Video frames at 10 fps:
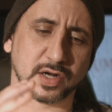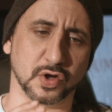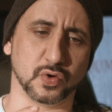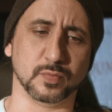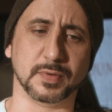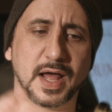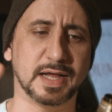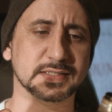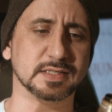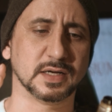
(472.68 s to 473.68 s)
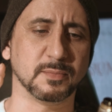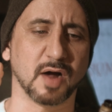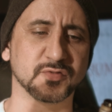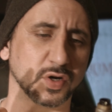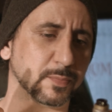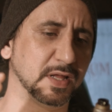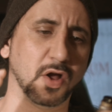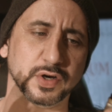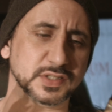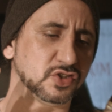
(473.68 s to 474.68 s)
Gloom, and I've got to be
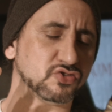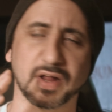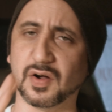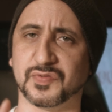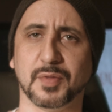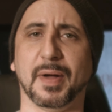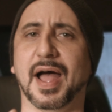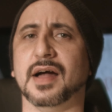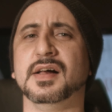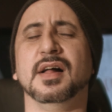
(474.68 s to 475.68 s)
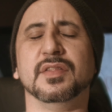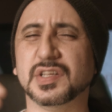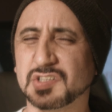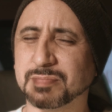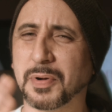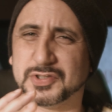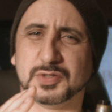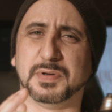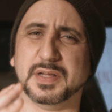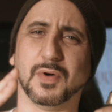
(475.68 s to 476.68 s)
honest straight off the bat, this is
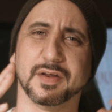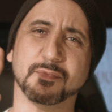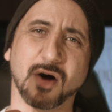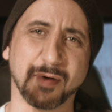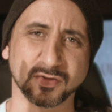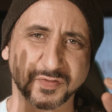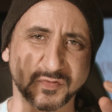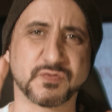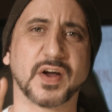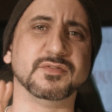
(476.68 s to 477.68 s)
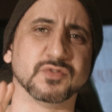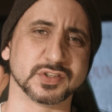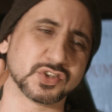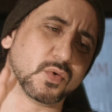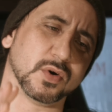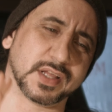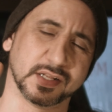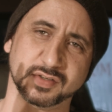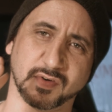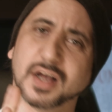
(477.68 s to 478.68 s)
possibly one of my most favourite
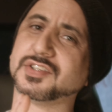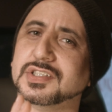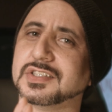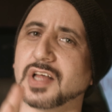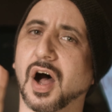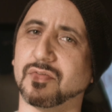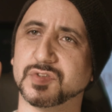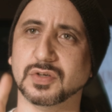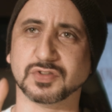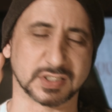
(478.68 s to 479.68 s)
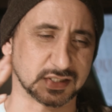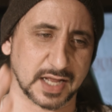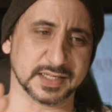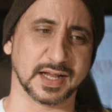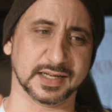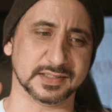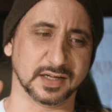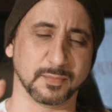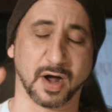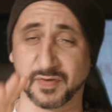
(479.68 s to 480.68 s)
squonking devices that I've used to date, and
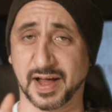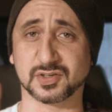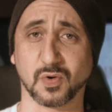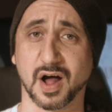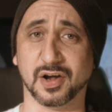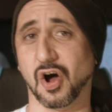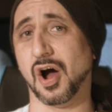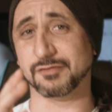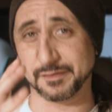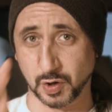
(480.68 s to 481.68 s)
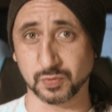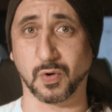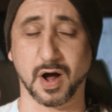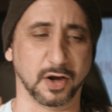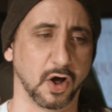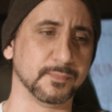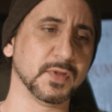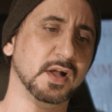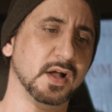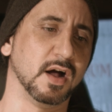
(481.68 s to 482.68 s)
I've had quite a lot, I've reviewed quite a
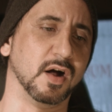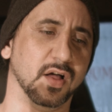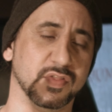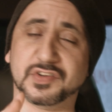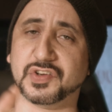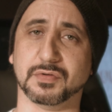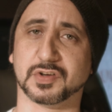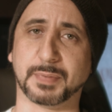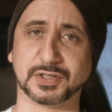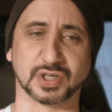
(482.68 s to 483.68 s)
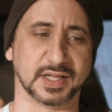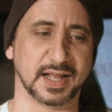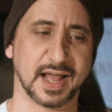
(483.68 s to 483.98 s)
lot this year especially,